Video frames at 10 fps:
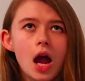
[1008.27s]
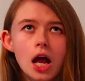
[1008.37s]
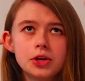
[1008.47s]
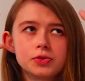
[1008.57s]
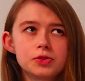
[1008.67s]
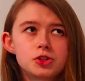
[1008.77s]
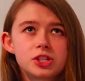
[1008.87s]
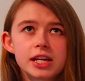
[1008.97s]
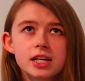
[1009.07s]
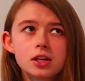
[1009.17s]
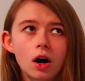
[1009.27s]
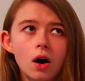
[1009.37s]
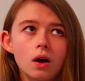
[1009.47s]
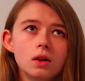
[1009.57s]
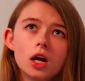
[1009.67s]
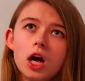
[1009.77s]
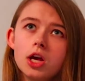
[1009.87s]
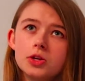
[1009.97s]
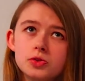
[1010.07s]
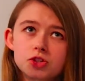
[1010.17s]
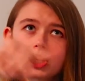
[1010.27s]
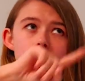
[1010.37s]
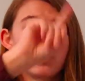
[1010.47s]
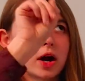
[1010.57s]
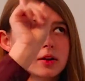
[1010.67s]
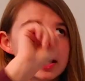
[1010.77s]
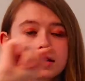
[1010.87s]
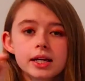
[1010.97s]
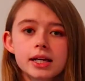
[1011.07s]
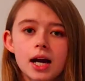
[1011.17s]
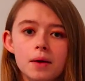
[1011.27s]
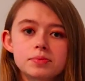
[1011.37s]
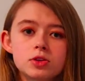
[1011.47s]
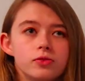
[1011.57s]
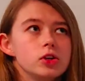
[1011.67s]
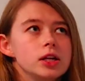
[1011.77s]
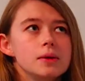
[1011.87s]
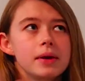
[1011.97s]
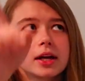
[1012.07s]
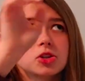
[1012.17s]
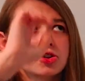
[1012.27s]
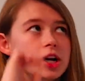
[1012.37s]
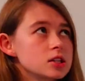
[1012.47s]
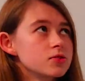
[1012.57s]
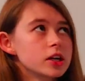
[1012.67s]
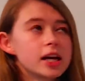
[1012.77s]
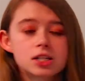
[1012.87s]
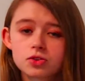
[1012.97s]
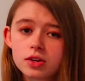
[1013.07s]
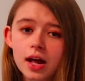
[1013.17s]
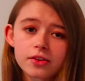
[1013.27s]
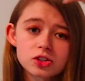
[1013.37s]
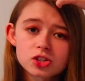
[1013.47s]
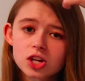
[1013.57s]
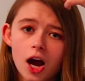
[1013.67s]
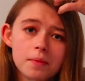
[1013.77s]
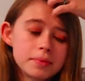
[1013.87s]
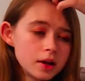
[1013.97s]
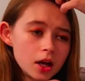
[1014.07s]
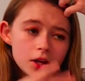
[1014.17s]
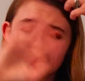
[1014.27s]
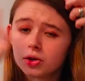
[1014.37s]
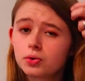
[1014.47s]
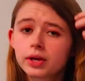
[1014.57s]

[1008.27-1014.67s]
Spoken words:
And you see it all, you see where they link up, so if you need to make a transfer to get to another stop, you